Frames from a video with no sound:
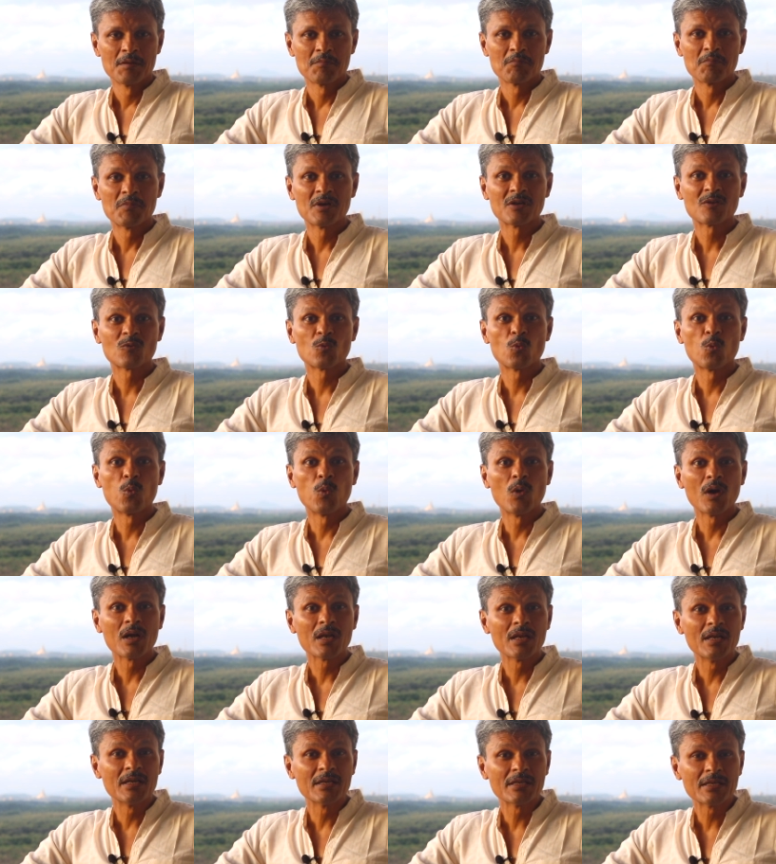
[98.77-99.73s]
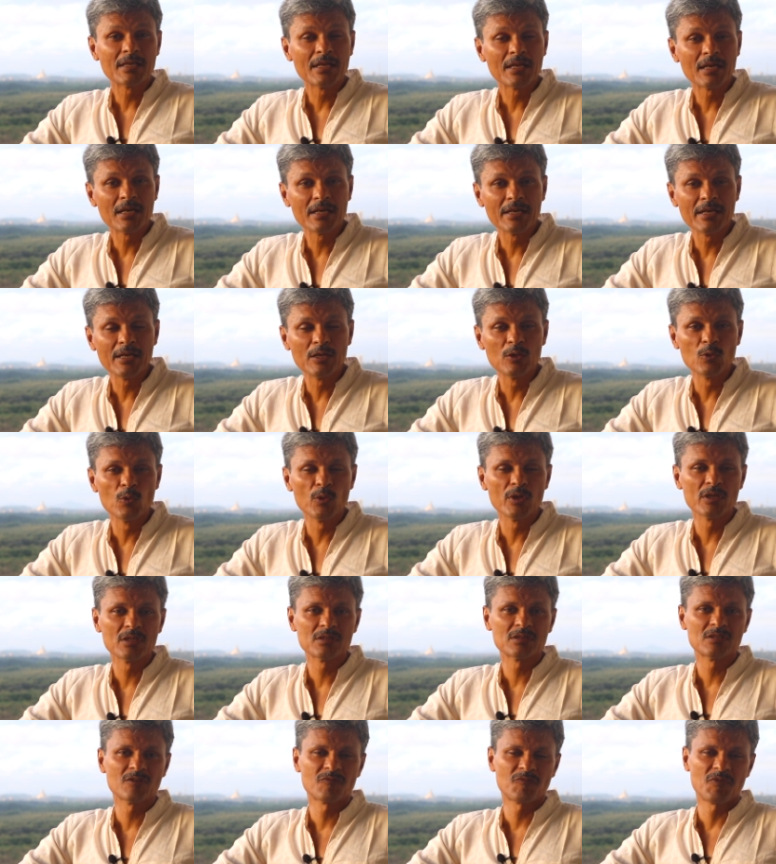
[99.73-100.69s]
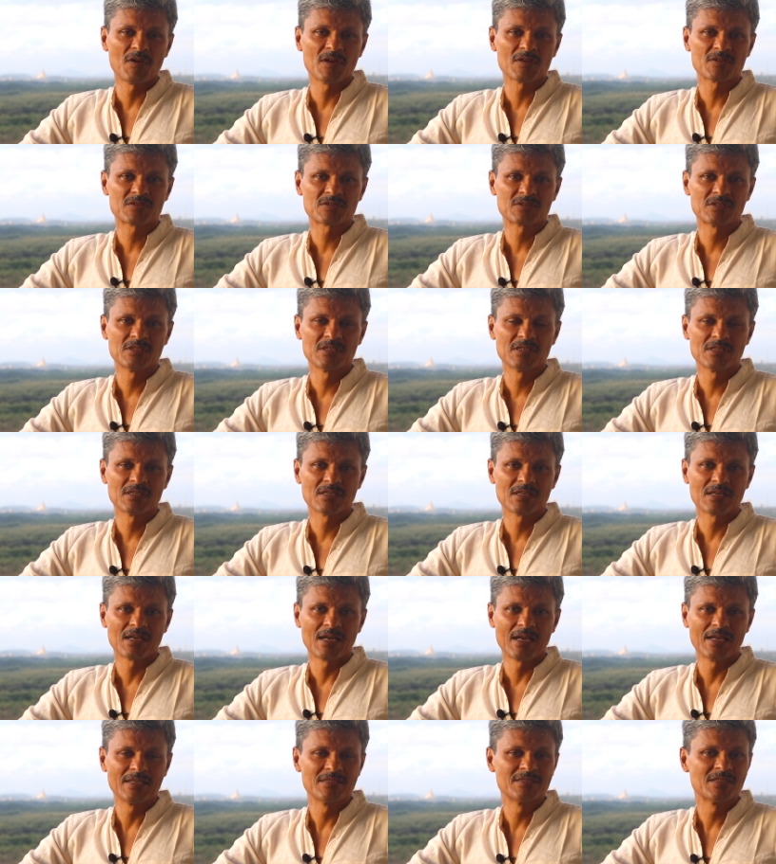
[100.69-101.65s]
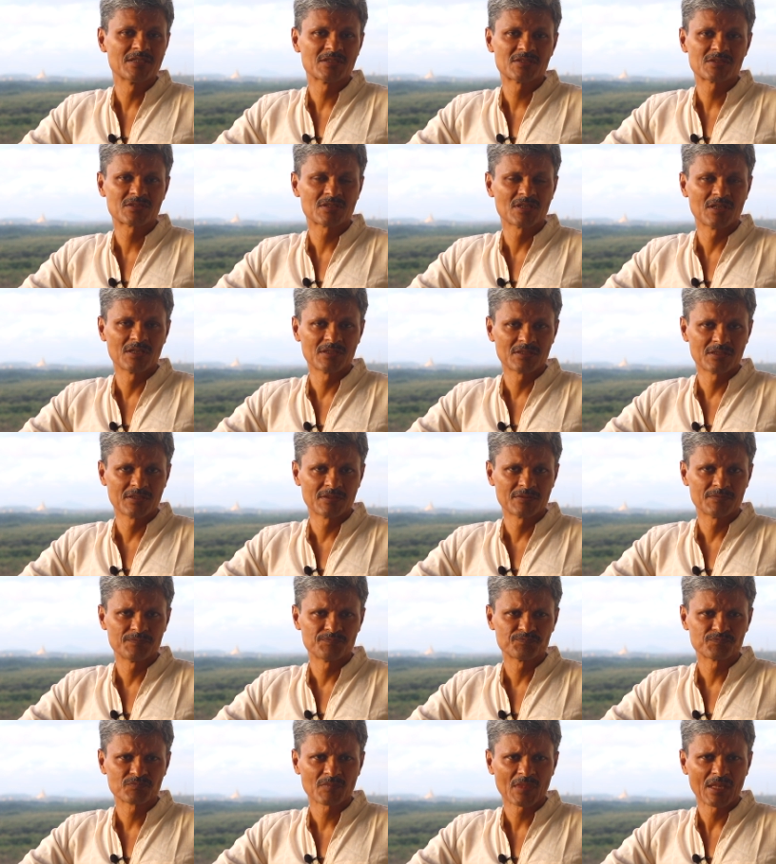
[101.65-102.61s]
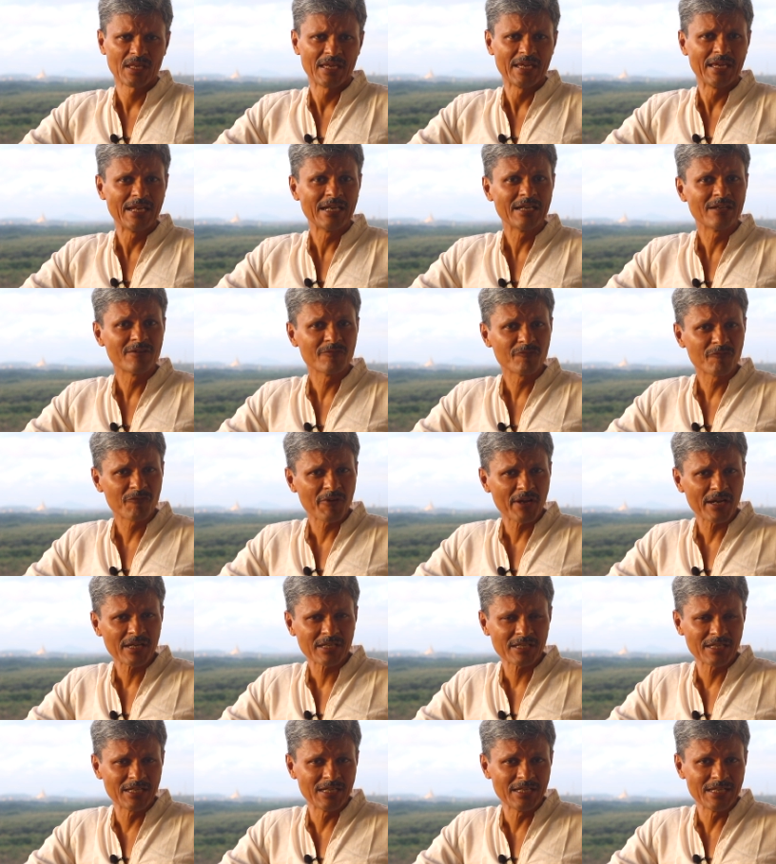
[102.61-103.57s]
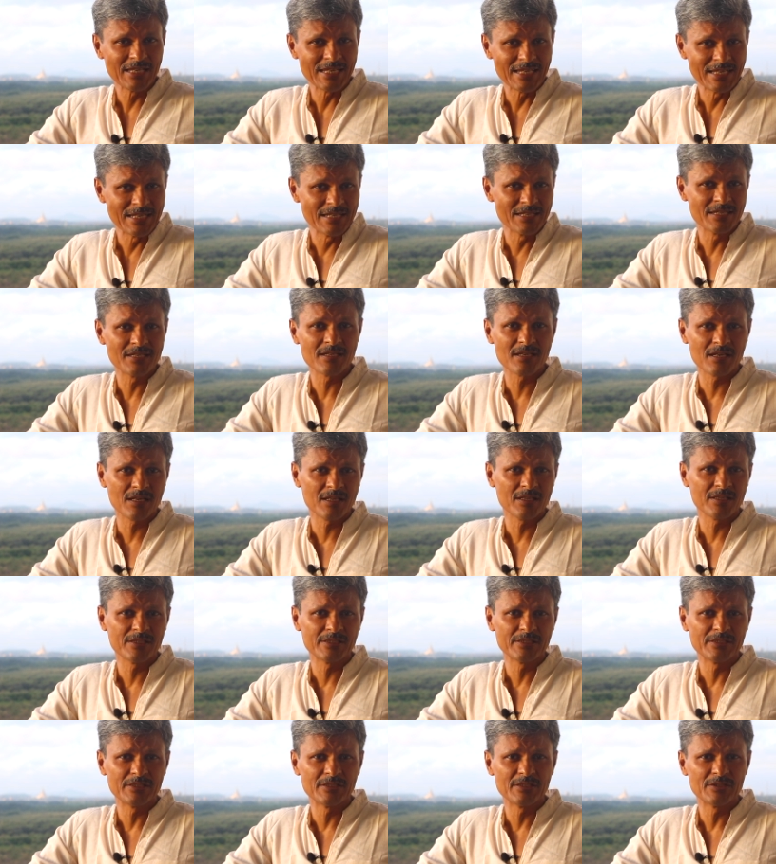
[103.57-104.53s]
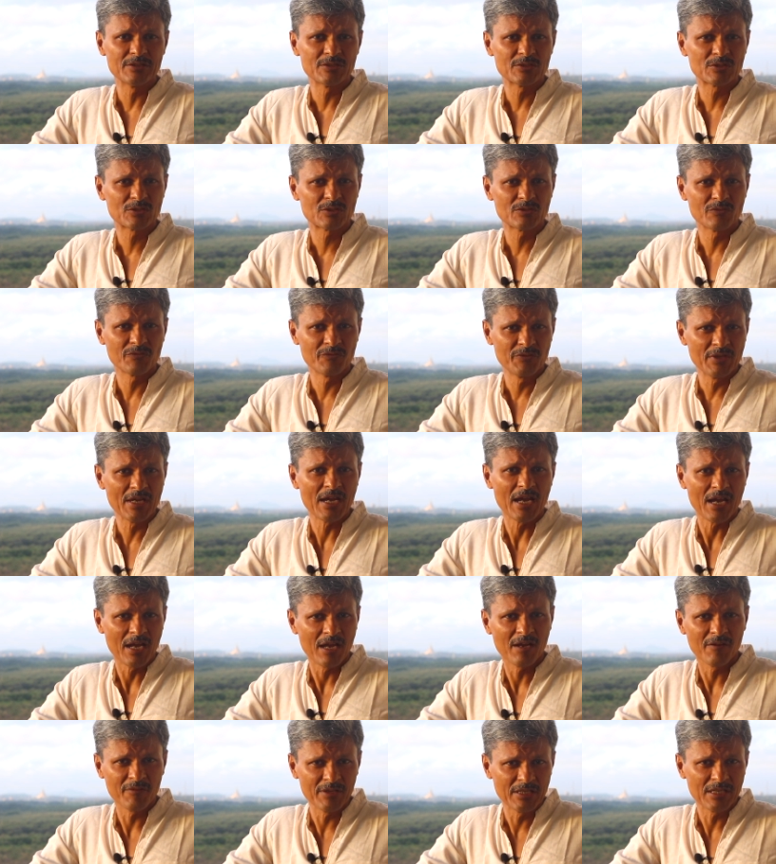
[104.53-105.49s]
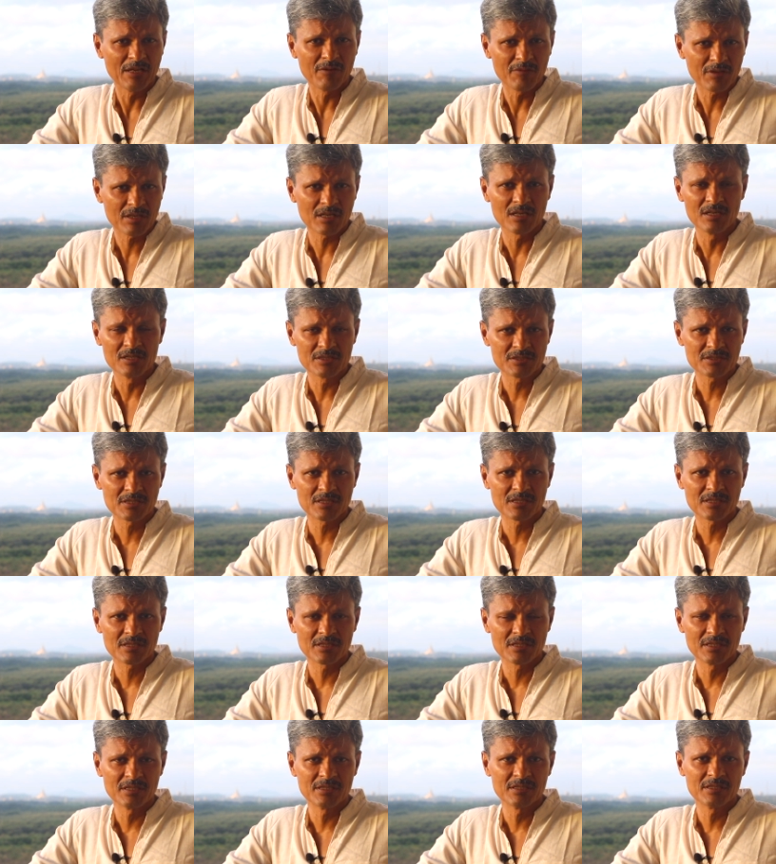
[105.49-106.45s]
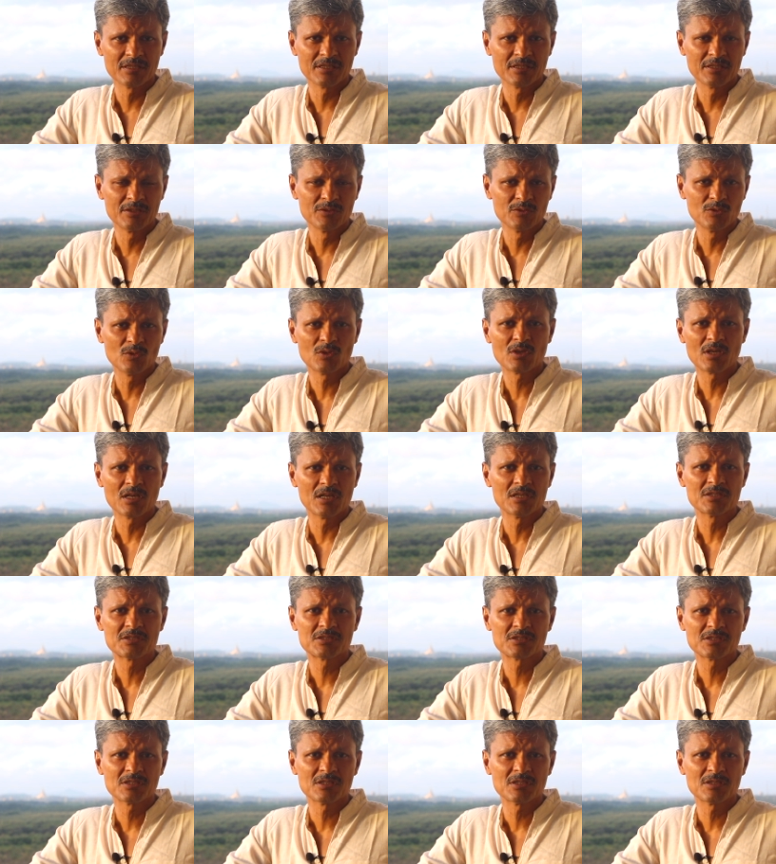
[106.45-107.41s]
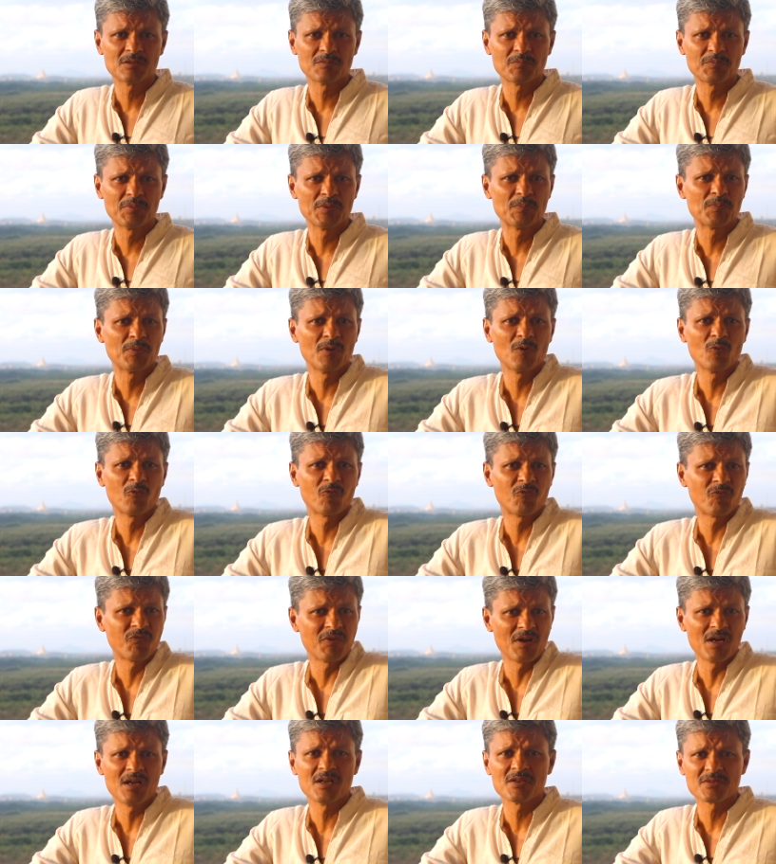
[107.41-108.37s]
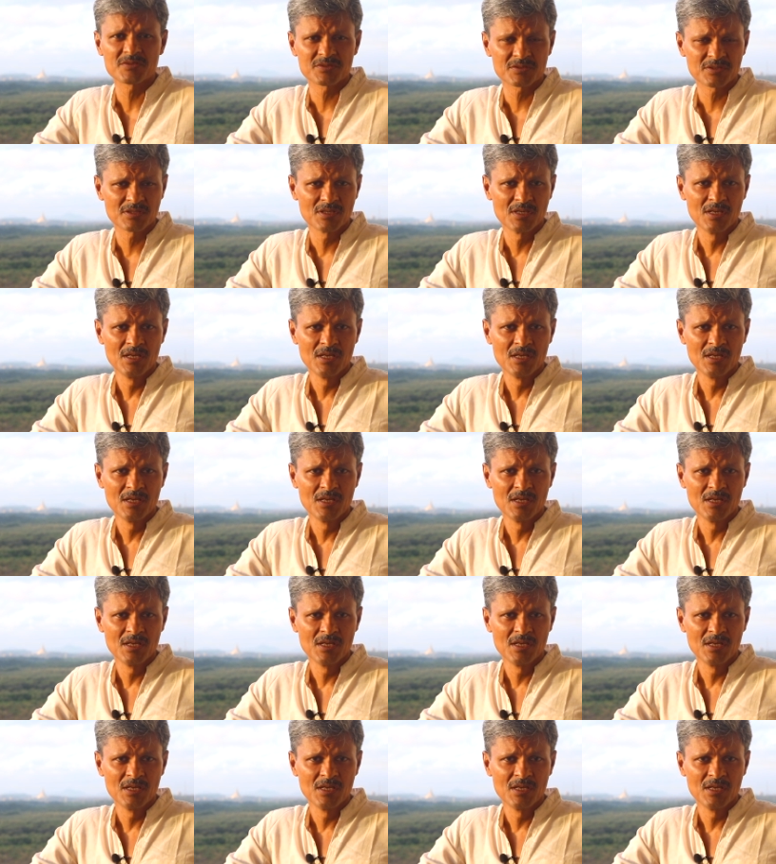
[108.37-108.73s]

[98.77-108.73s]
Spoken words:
But voluntarily doing the fasting, I just started. In fact, in India, we have in our culture, in a Hindu culture, people fast.